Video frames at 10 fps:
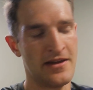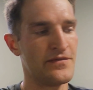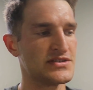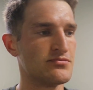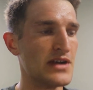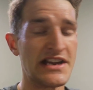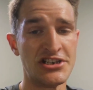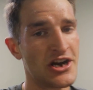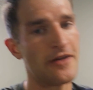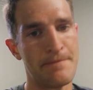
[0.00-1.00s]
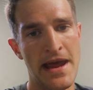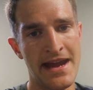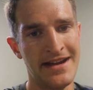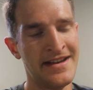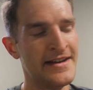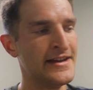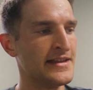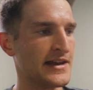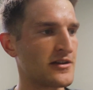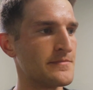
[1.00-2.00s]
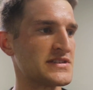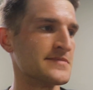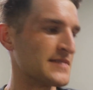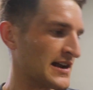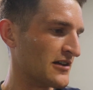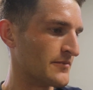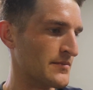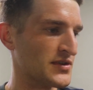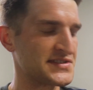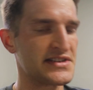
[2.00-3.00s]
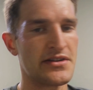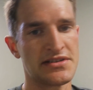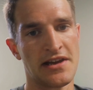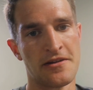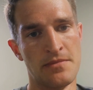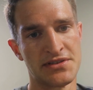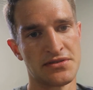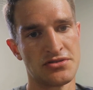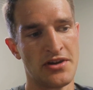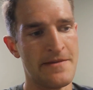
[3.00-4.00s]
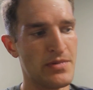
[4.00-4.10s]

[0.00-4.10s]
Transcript: If it's really sharp pain, then it could be something a little bit more serious like a muscle strain.